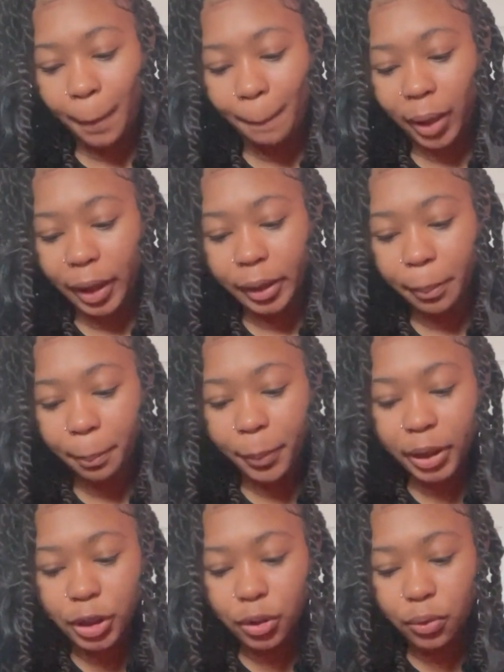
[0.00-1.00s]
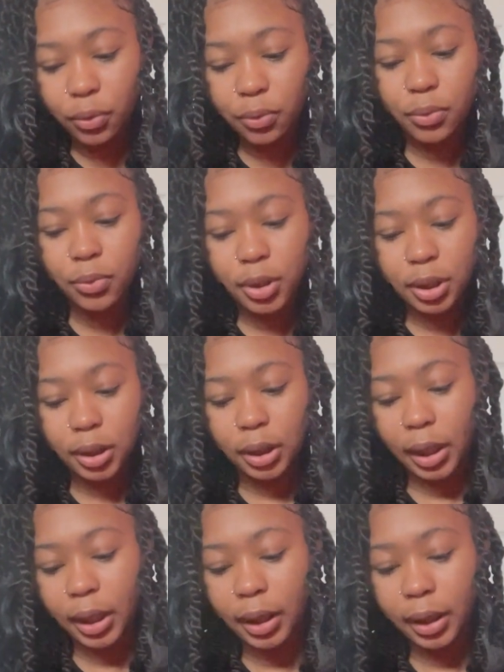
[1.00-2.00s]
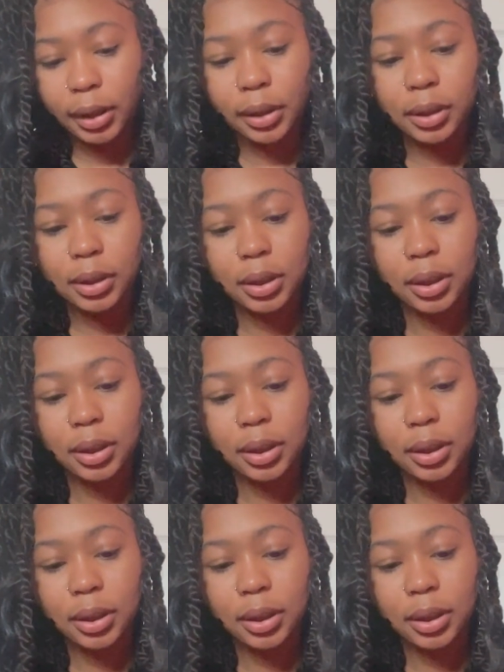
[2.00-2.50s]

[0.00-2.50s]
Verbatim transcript: like pencils and